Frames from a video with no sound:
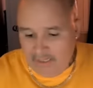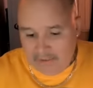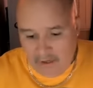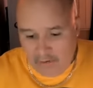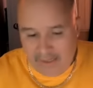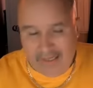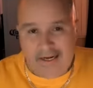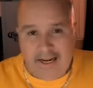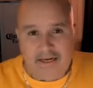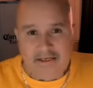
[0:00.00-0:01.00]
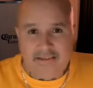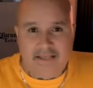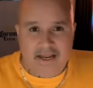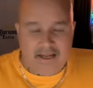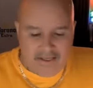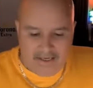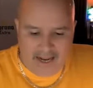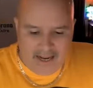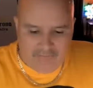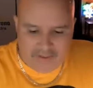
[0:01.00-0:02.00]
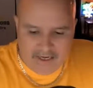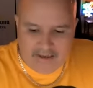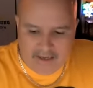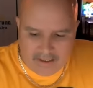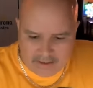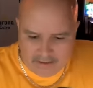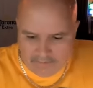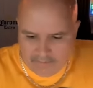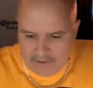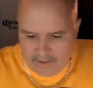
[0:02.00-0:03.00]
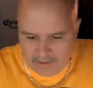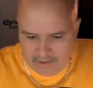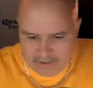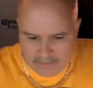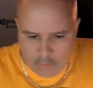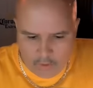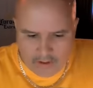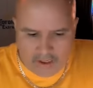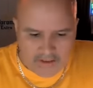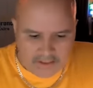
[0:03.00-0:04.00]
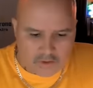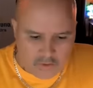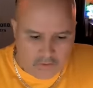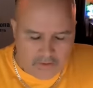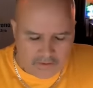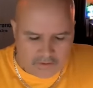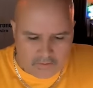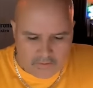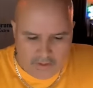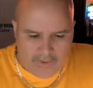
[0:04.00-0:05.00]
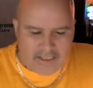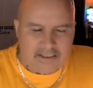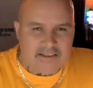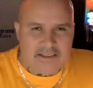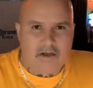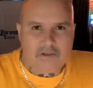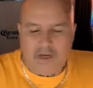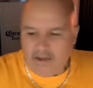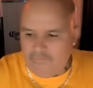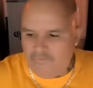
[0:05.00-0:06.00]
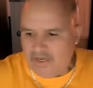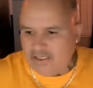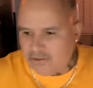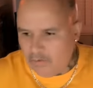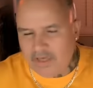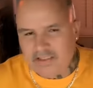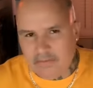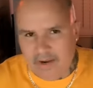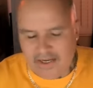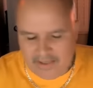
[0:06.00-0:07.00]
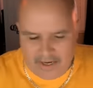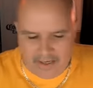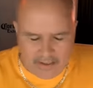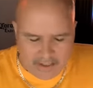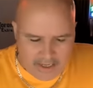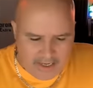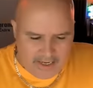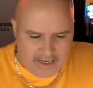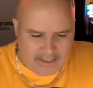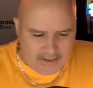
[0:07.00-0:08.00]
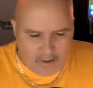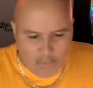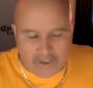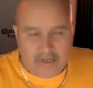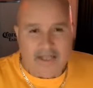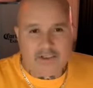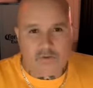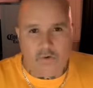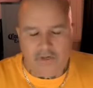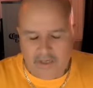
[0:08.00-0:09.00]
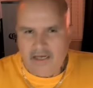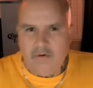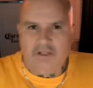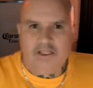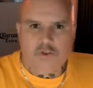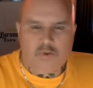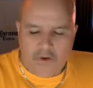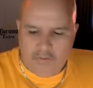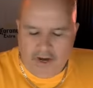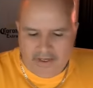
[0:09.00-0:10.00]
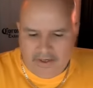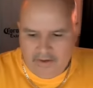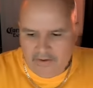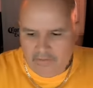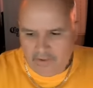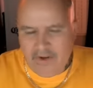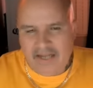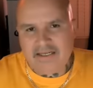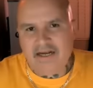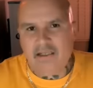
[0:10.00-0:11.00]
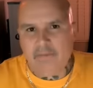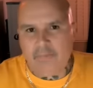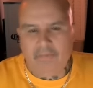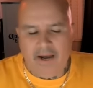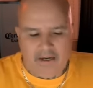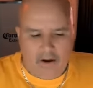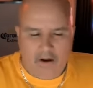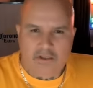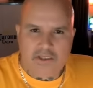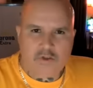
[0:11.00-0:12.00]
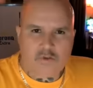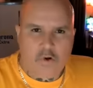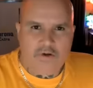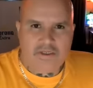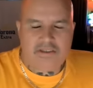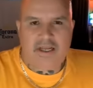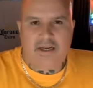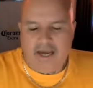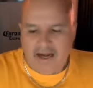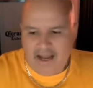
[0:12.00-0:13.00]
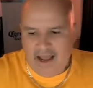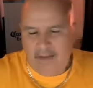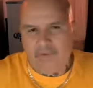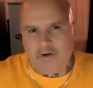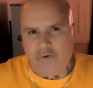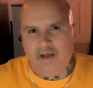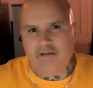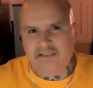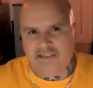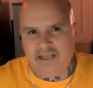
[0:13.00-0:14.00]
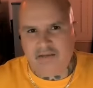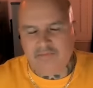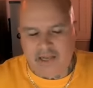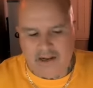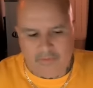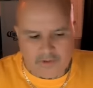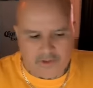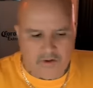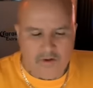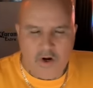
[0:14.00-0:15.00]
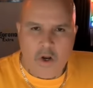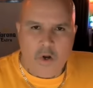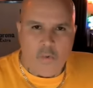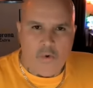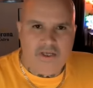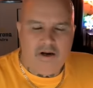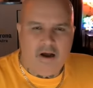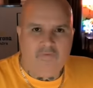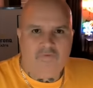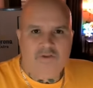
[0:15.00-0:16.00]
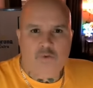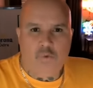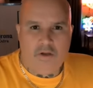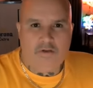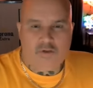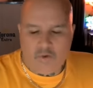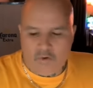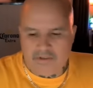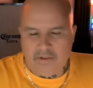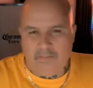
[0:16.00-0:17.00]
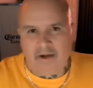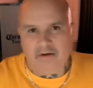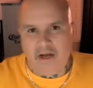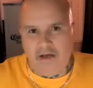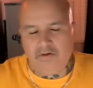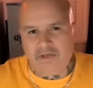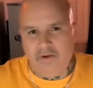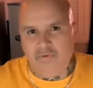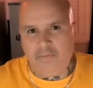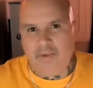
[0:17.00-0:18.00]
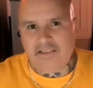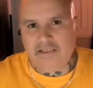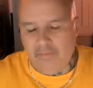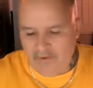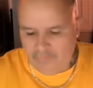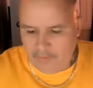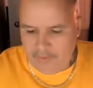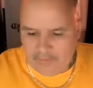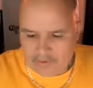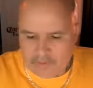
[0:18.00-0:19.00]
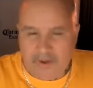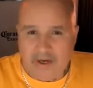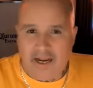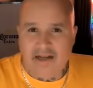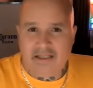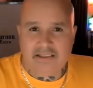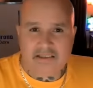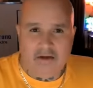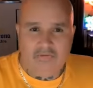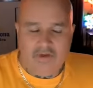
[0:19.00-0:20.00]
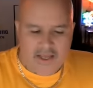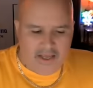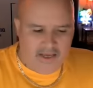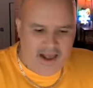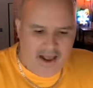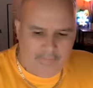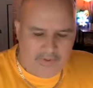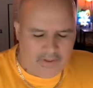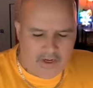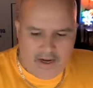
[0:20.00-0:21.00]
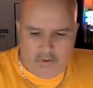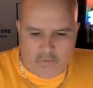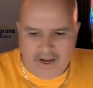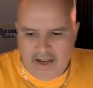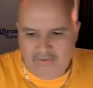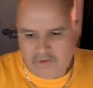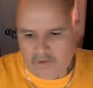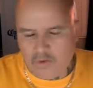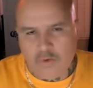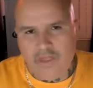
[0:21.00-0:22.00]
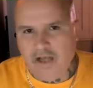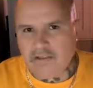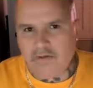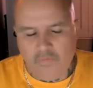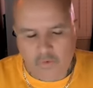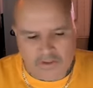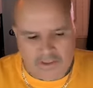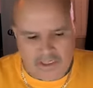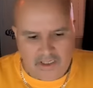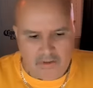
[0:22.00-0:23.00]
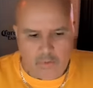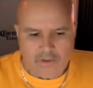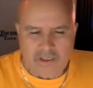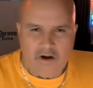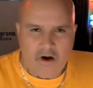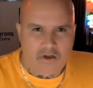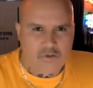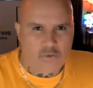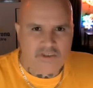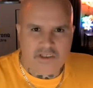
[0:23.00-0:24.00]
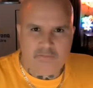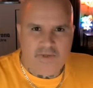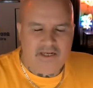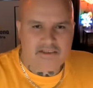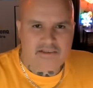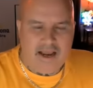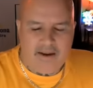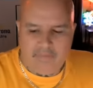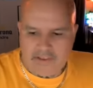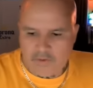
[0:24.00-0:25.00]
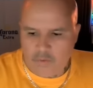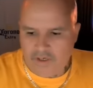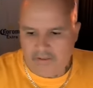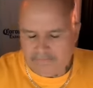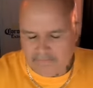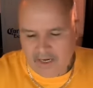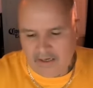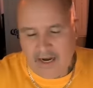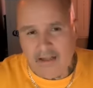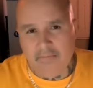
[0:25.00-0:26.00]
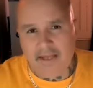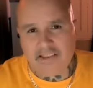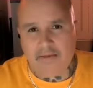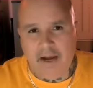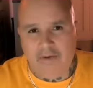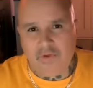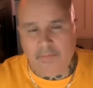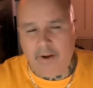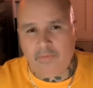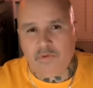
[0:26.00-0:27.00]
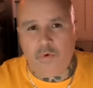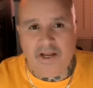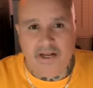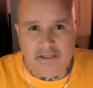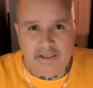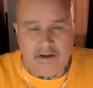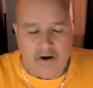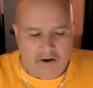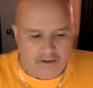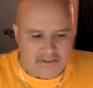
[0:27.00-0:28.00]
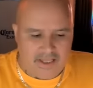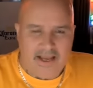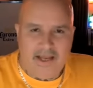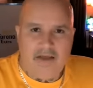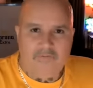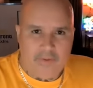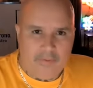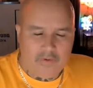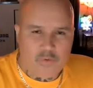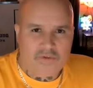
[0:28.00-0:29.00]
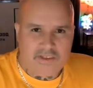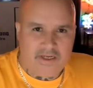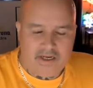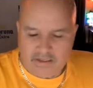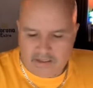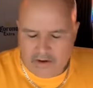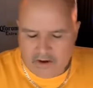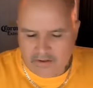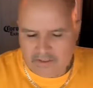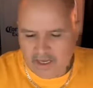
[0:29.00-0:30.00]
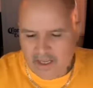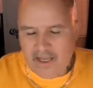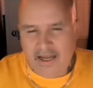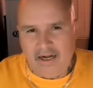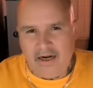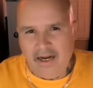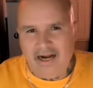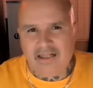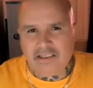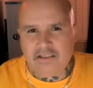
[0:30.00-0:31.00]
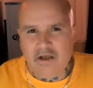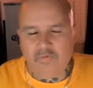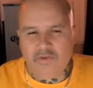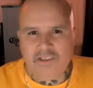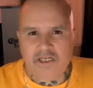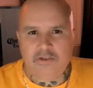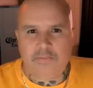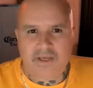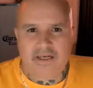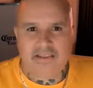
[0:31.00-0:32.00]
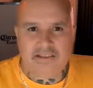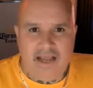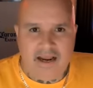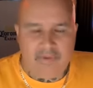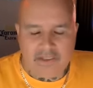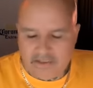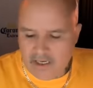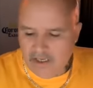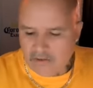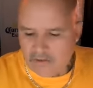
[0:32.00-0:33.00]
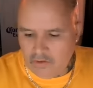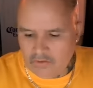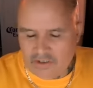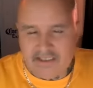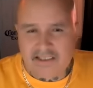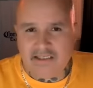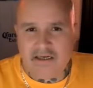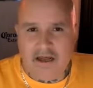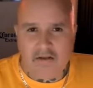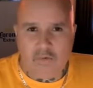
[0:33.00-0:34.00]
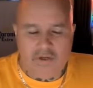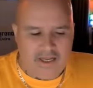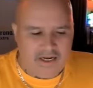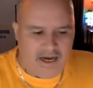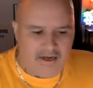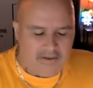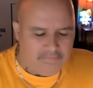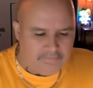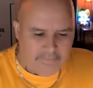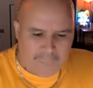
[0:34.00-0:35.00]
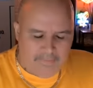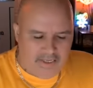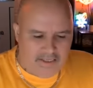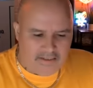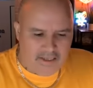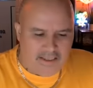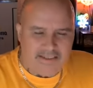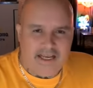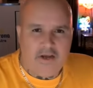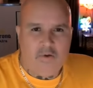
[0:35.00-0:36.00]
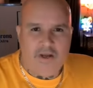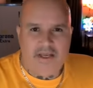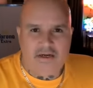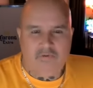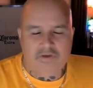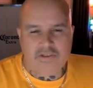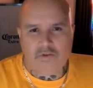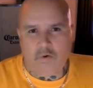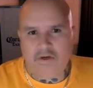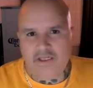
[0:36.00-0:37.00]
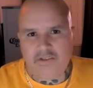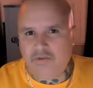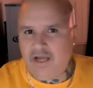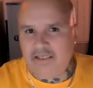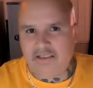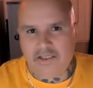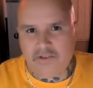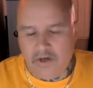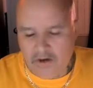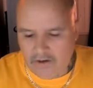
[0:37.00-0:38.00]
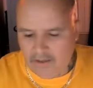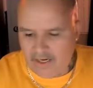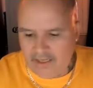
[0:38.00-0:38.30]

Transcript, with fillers: It's already late in the day and I haven't done nothing but work on this story. So let me get this out so I can finish the rest of my day and get on with the next story. Anyway, this story right here, you guys got to keep in mind all these stories, they kind of happened around the same time. I'm sure we'll get off into other stories about other different Mexican Mafia members, but a lot of this stuff, it happened right after 2014 when the yards were just being established when a lot of the mexican mafia members were hitting the yards the nf members were just hitting the yards and a lot of this stuff was just being established so this is another one that kind of is on the tail end of a story that you guys just heard.